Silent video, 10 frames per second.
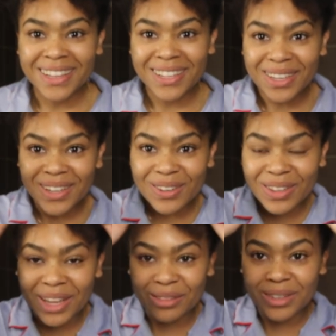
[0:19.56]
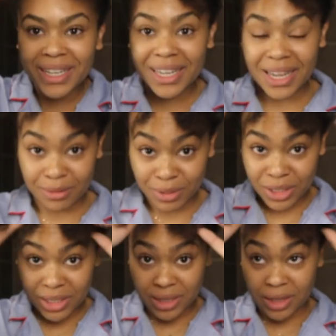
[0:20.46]
looking all lovely. I'm
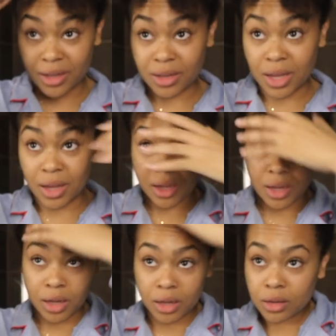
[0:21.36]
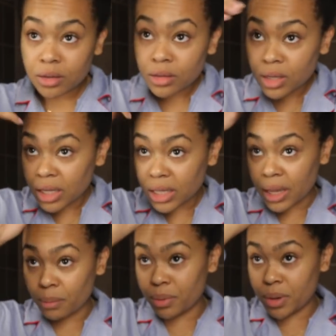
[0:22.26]
just gonna
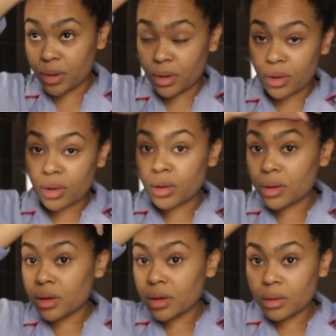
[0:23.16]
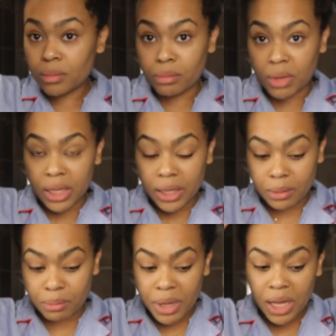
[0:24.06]
clip my
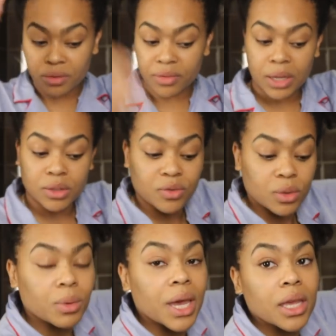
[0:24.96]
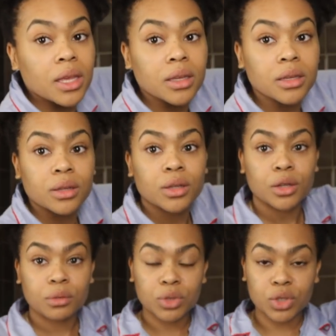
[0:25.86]
little puff out of the way.
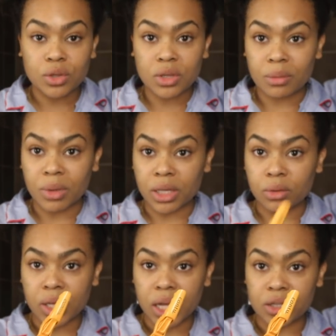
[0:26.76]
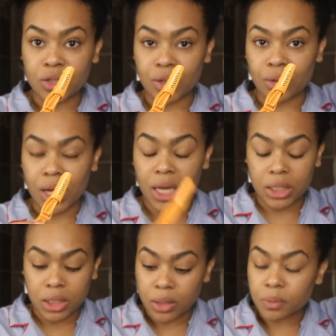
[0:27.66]
Just using my little Cantu hair
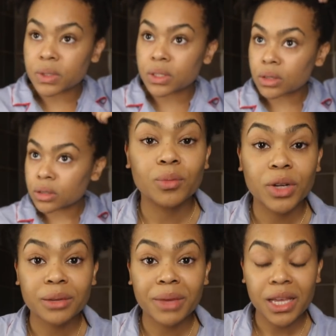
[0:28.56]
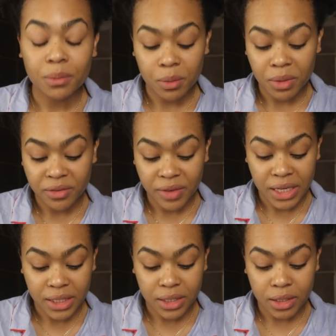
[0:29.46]
clips. I'm wearing makeup on my
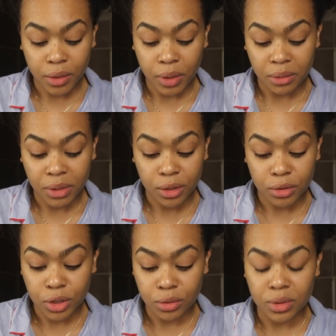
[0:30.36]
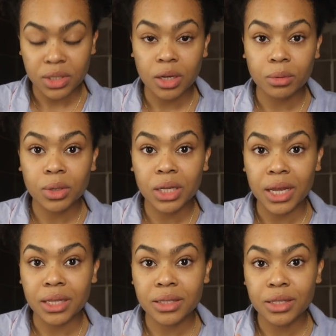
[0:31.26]
face, so I'm going to double
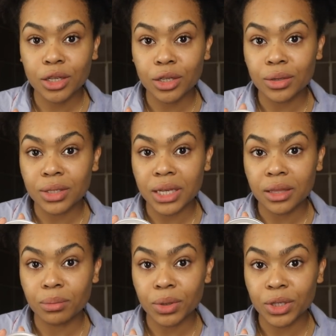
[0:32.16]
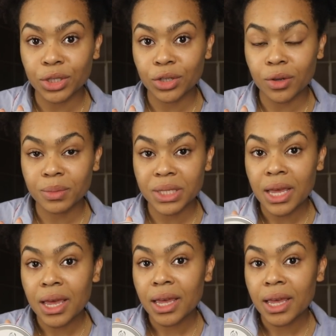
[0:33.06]
cleanse using the Body Shop's